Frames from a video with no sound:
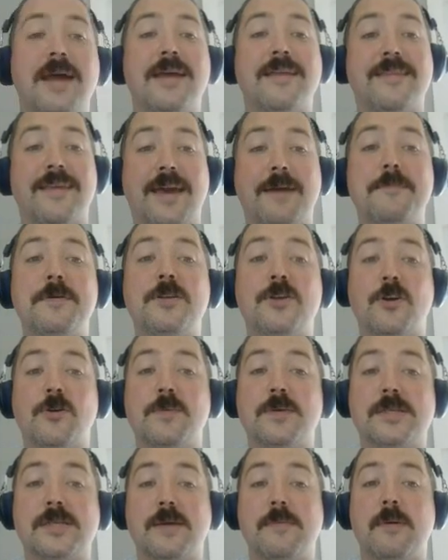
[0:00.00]
The
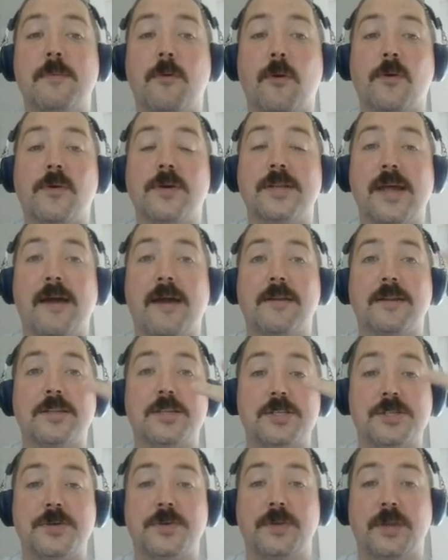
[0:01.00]
epidermis can be broken down
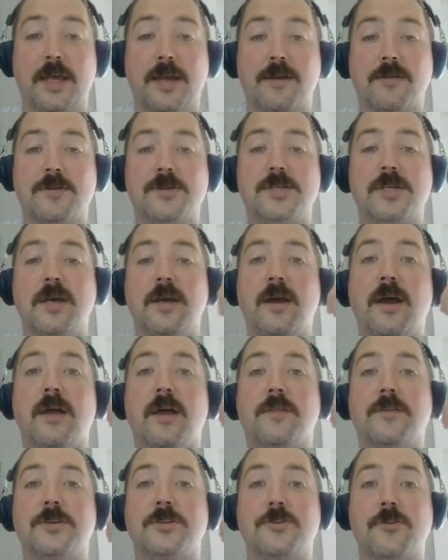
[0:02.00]
into 2 layers,
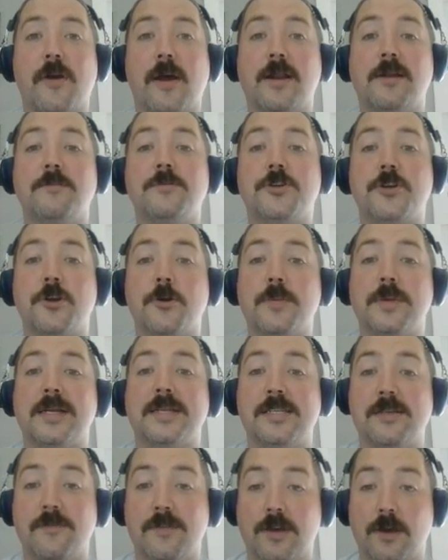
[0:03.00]
the stratum
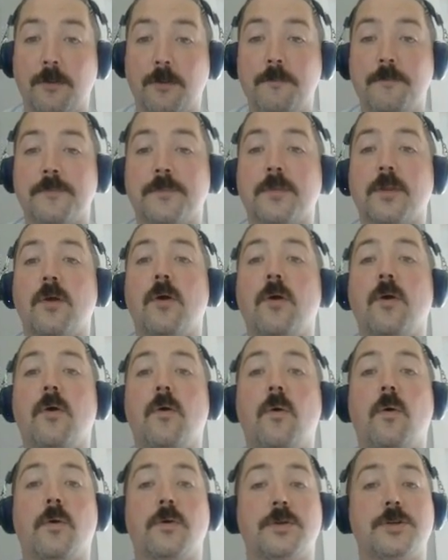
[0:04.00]
germinativum,
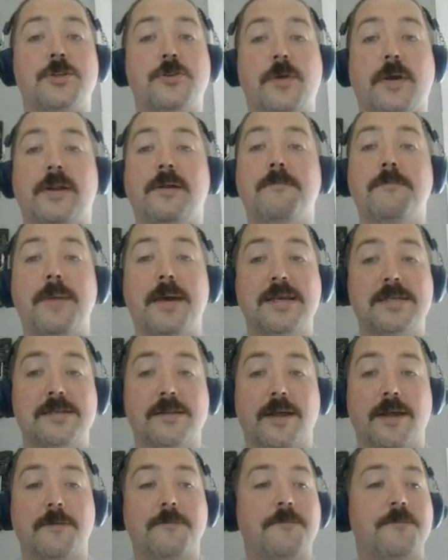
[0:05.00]
or the stratum
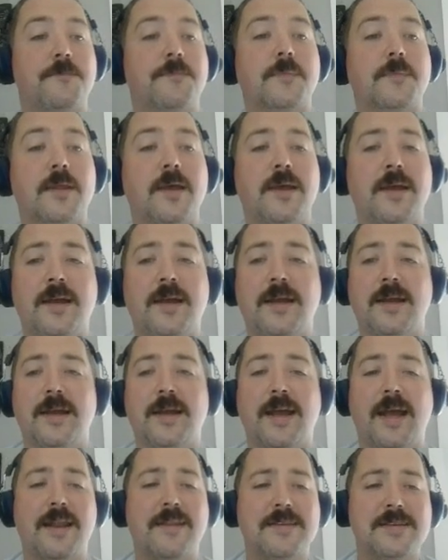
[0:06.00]
basale.
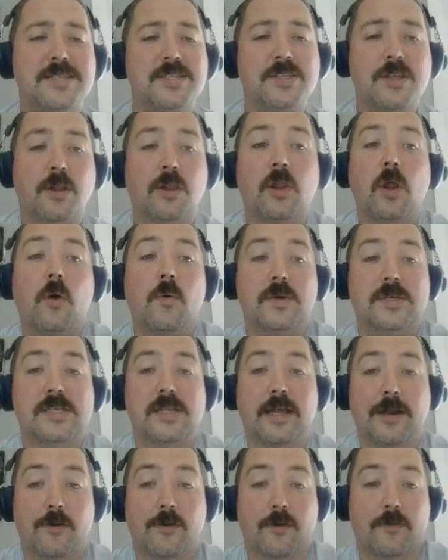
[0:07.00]
And this is the lowest
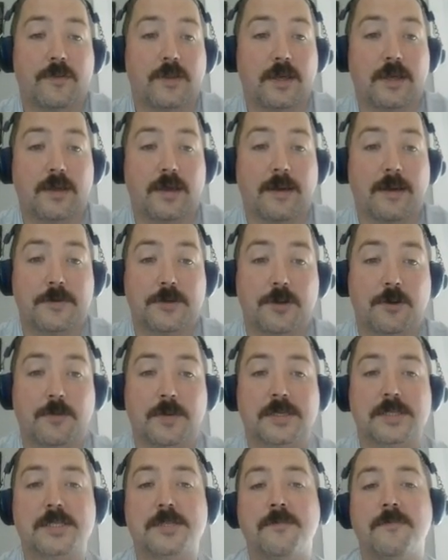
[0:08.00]
layer of the
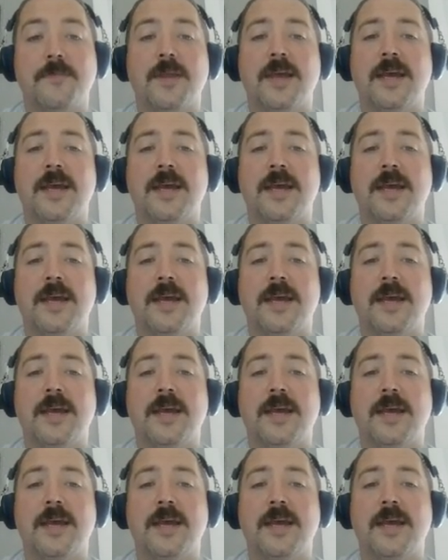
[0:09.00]
epidermis.